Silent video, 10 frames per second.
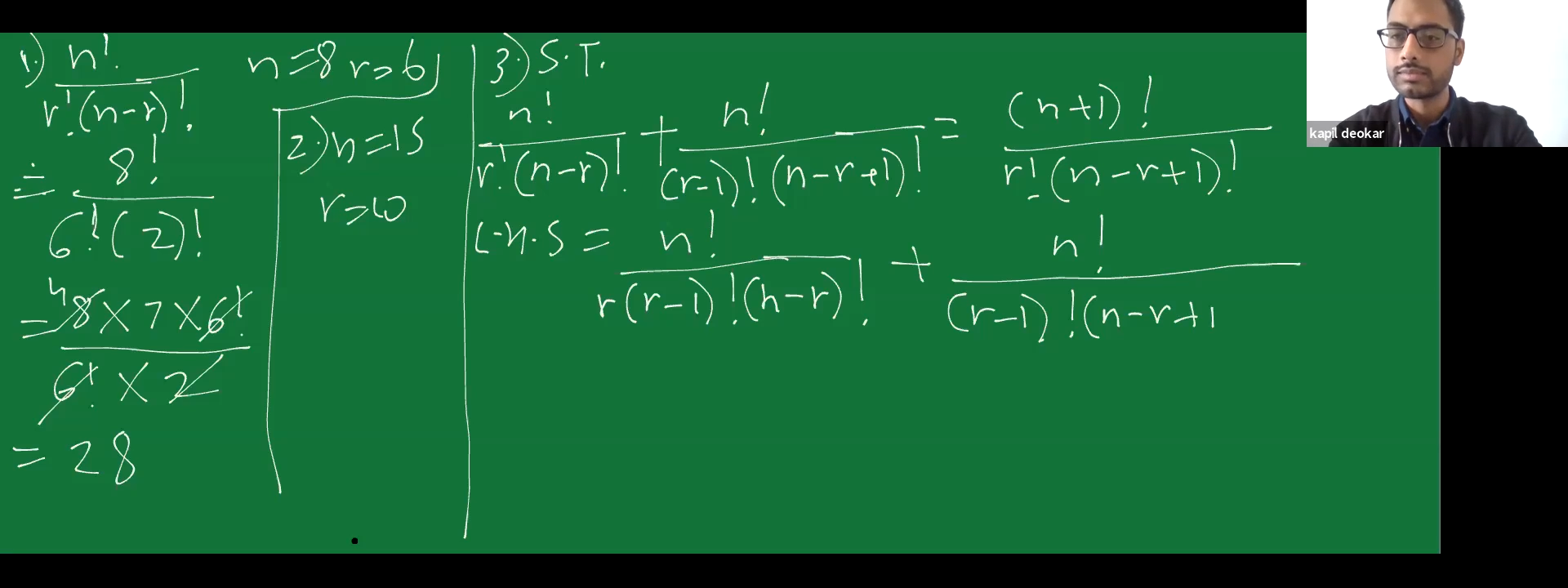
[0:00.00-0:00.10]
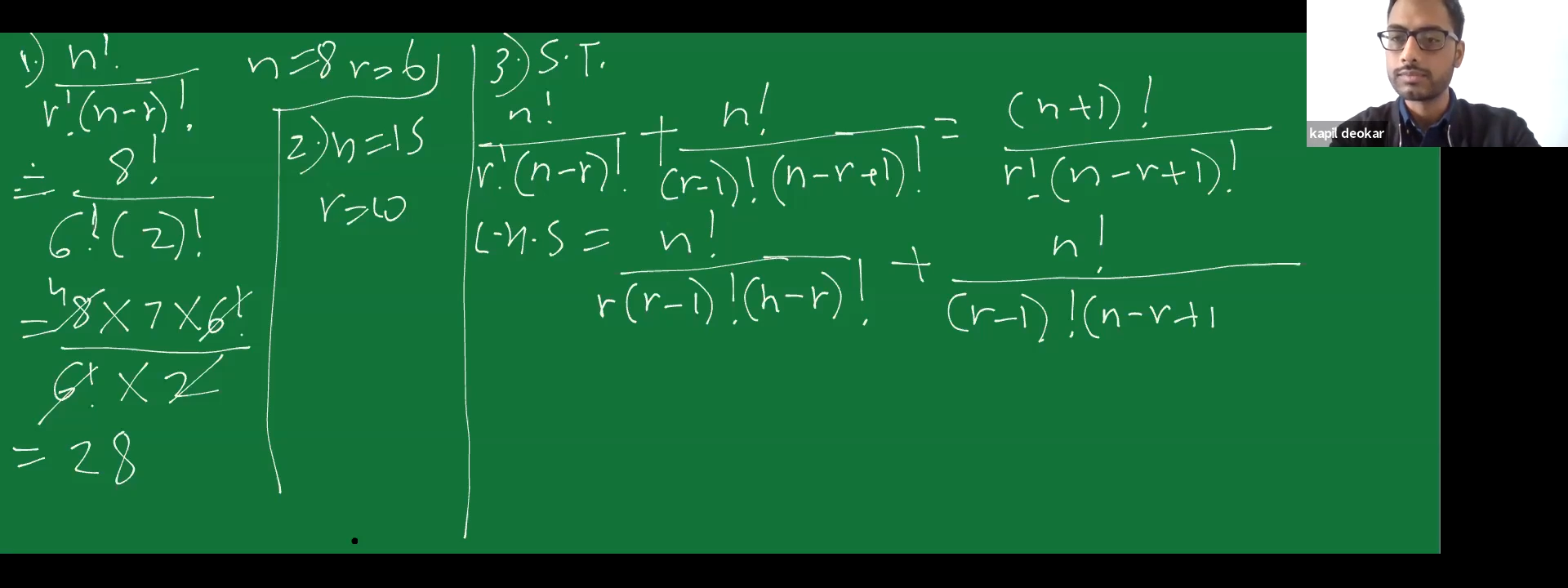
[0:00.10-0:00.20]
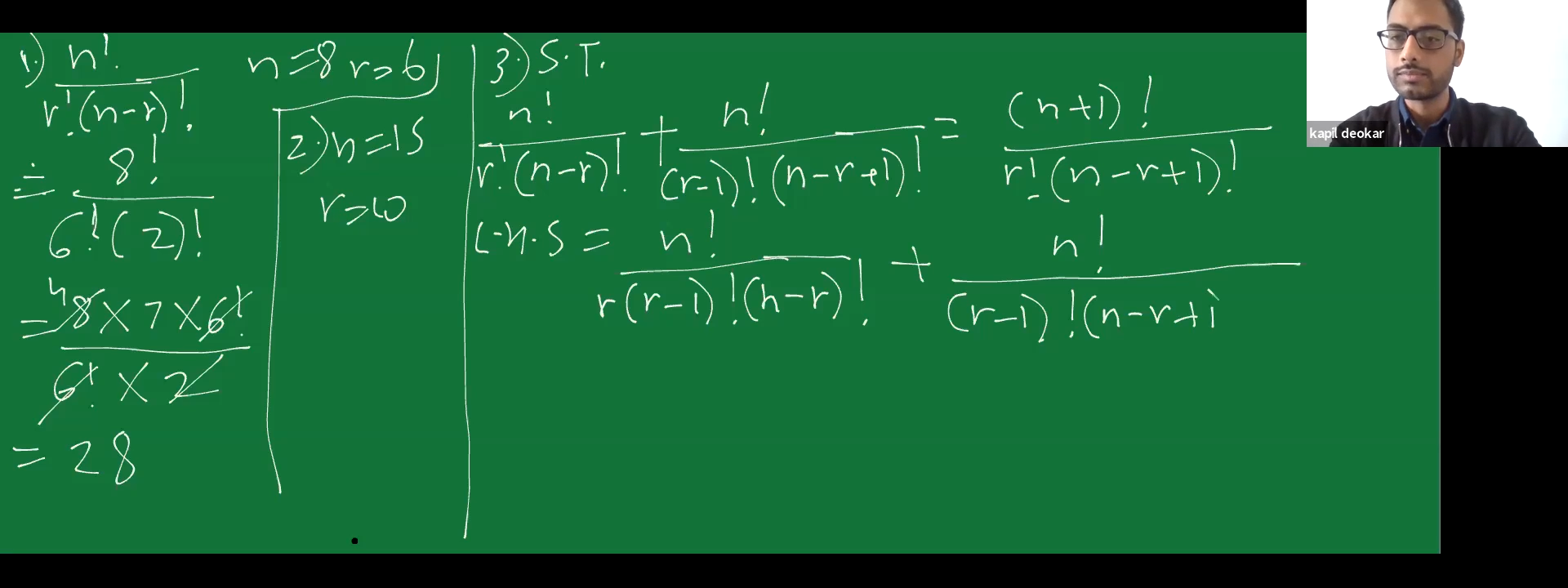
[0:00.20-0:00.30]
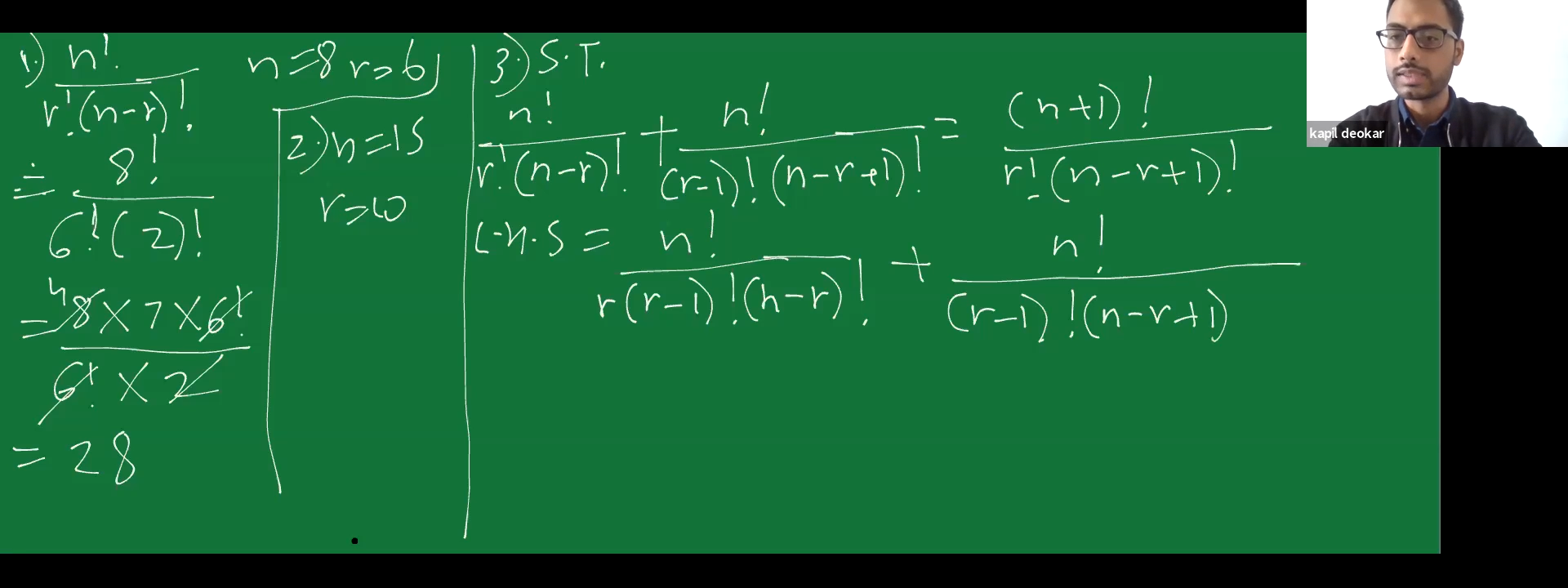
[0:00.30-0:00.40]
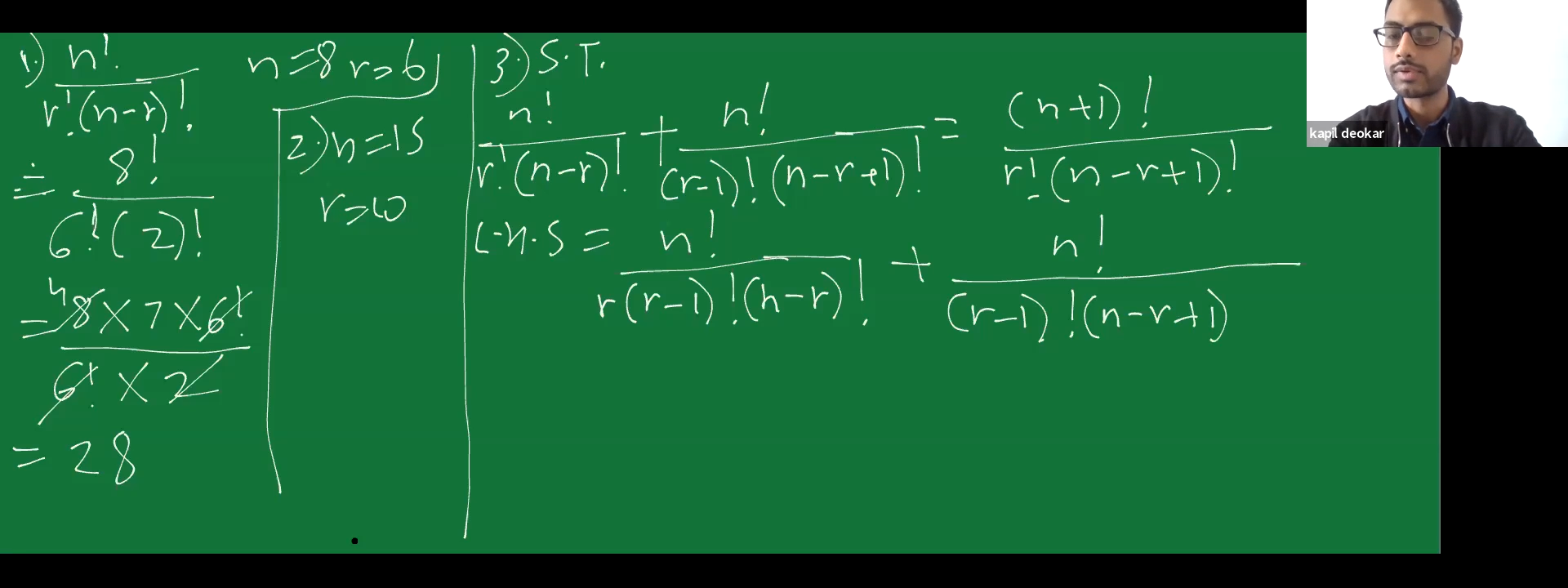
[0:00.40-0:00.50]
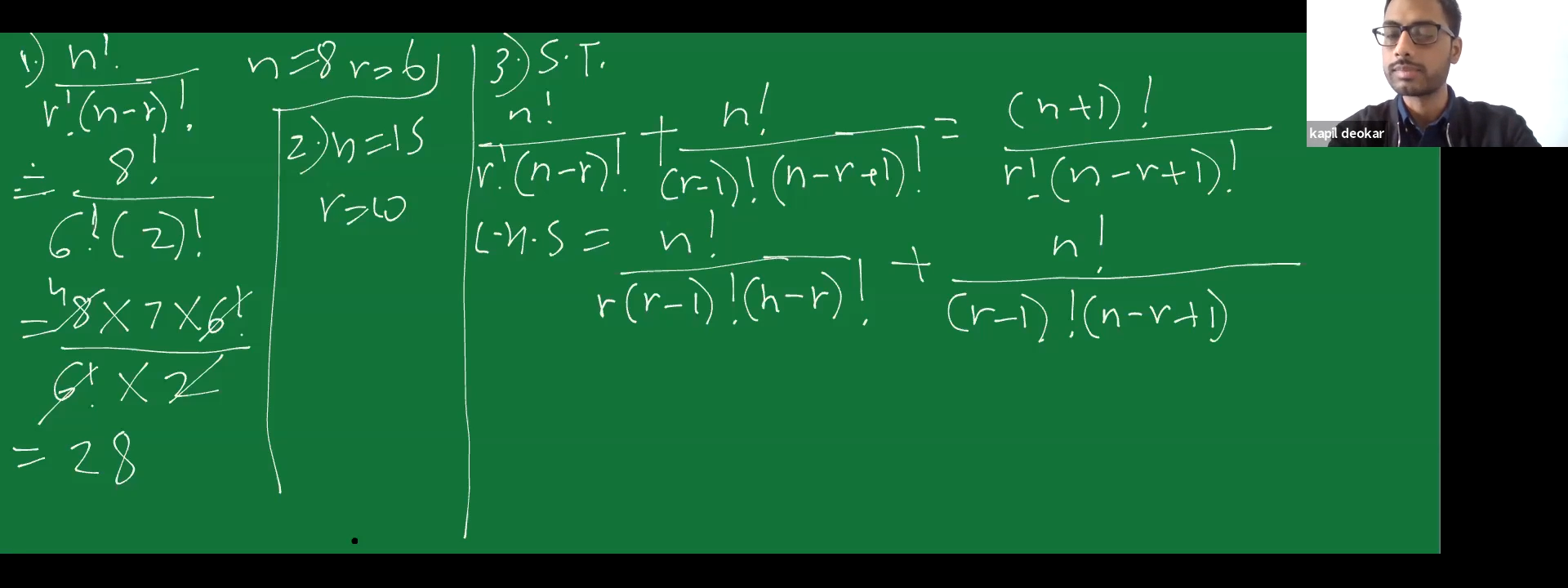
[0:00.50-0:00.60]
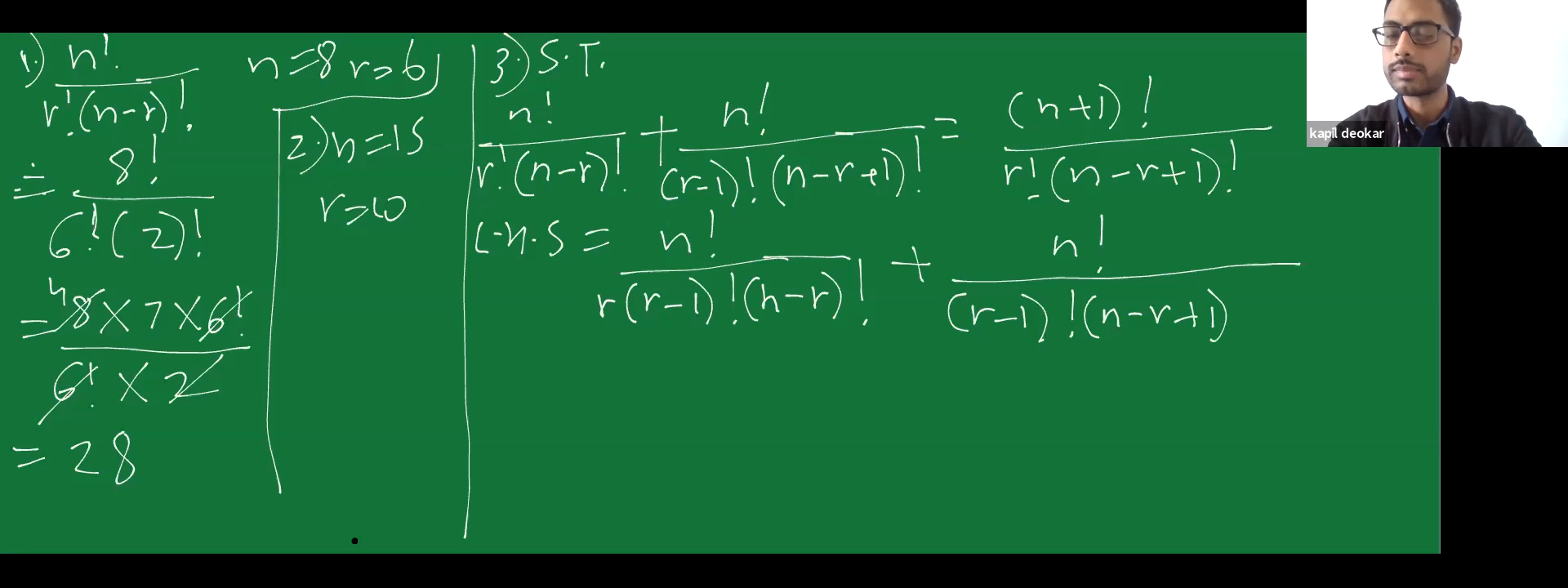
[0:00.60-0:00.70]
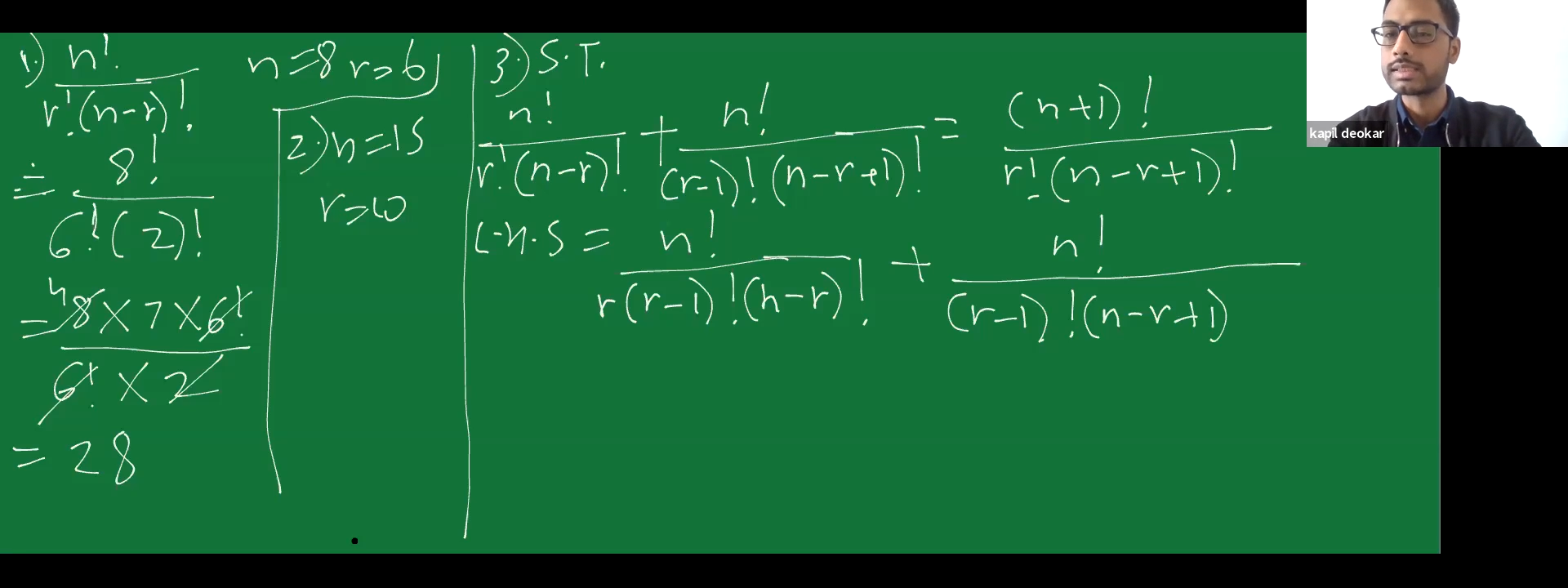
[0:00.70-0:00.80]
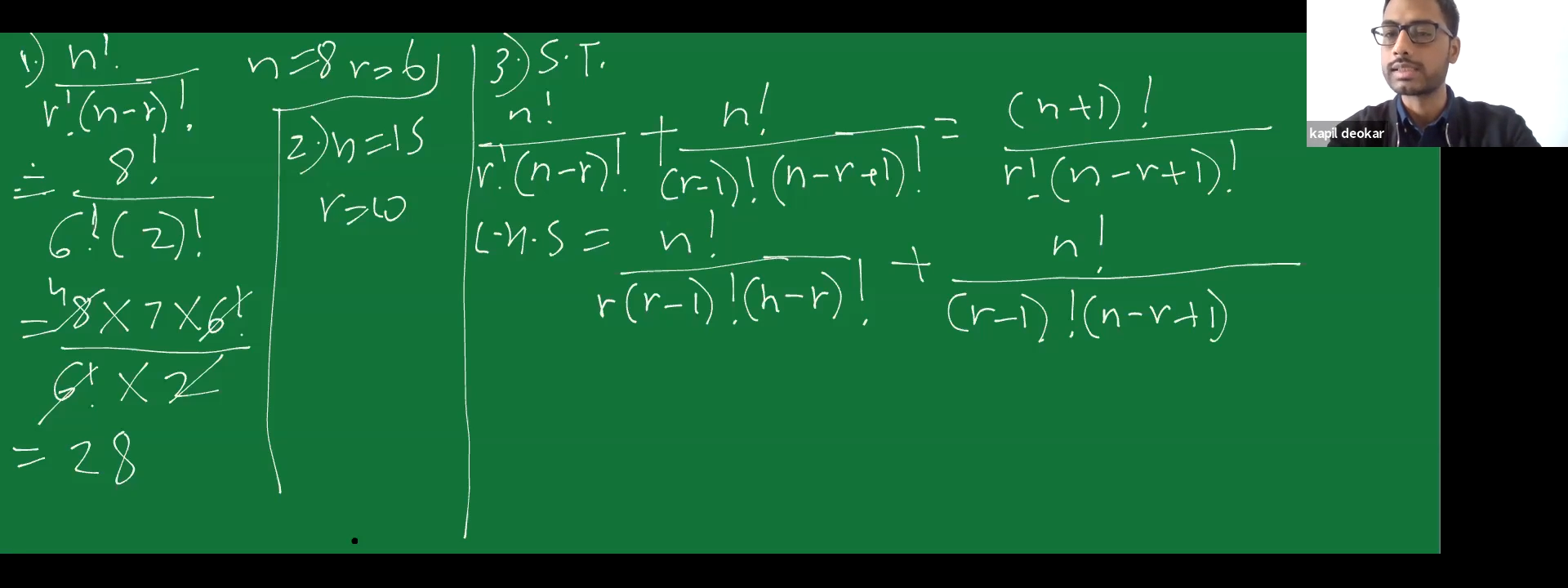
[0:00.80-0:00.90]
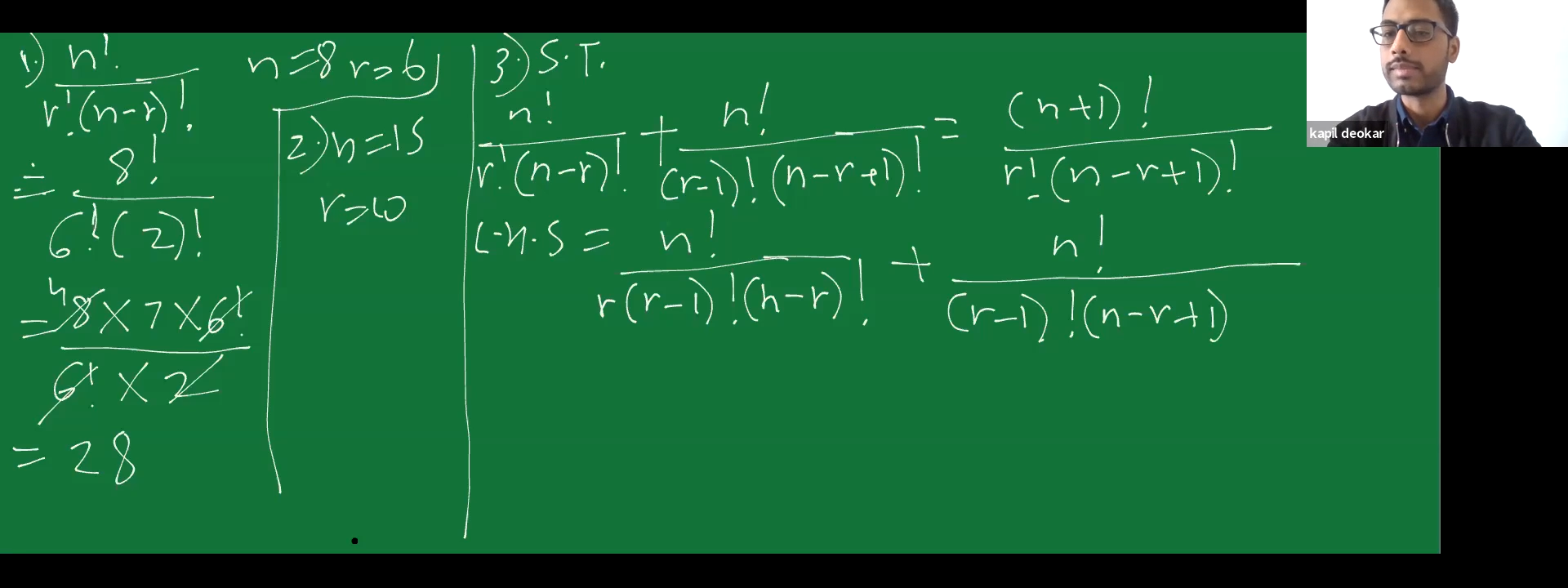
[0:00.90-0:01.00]
1 from
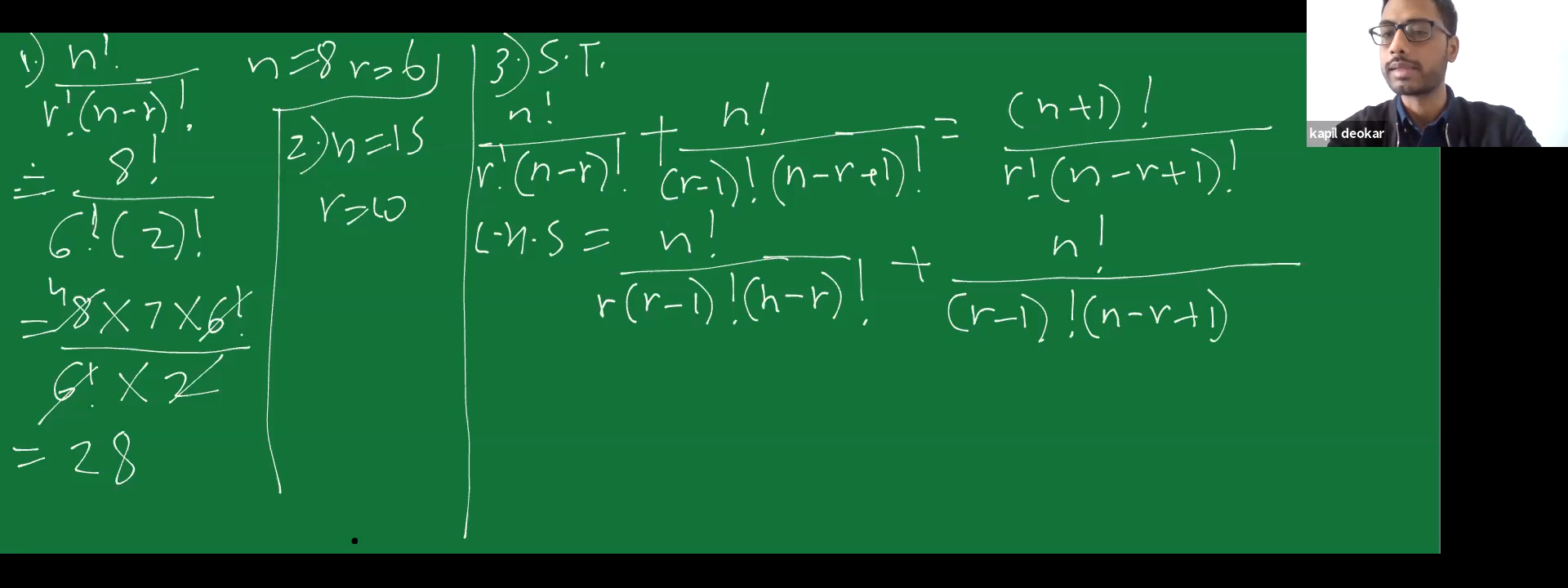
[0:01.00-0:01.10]
this term,